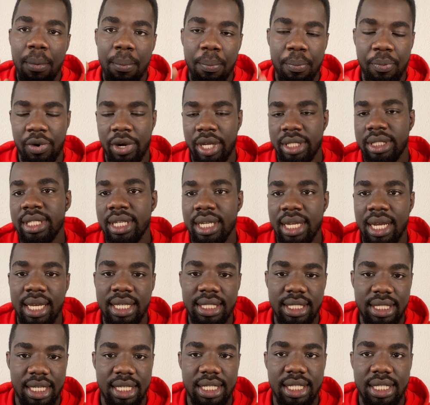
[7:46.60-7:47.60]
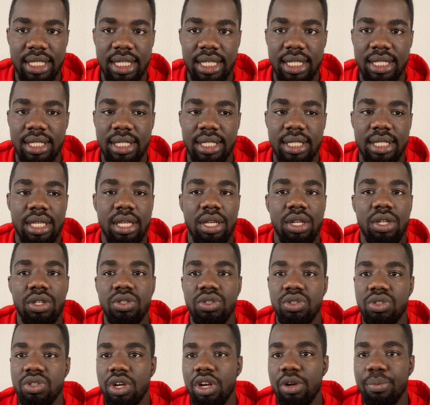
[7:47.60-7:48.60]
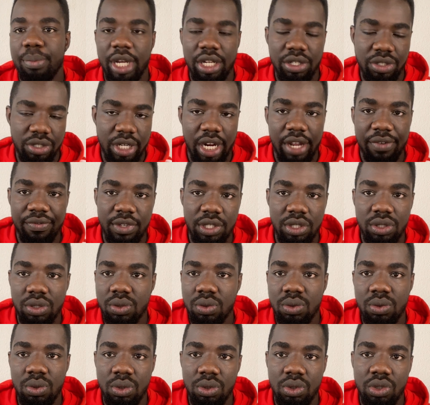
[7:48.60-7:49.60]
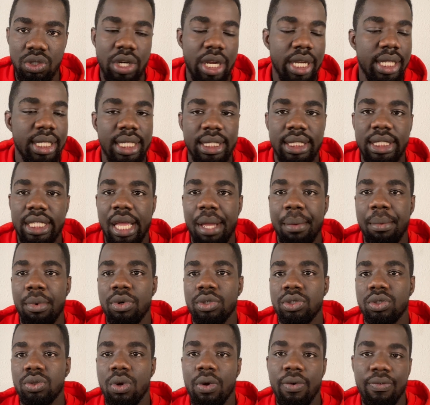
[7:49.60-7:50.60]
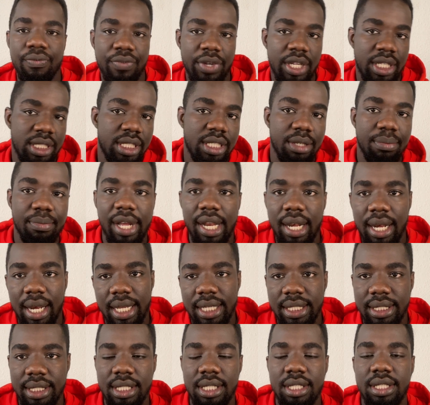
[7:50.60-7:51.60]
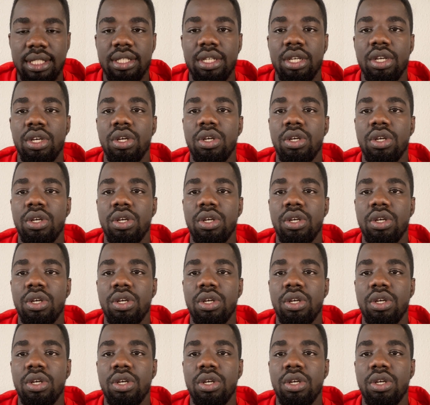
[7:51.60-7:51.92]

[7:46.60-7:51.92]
practical sections during my driving school, during the time I was converting my license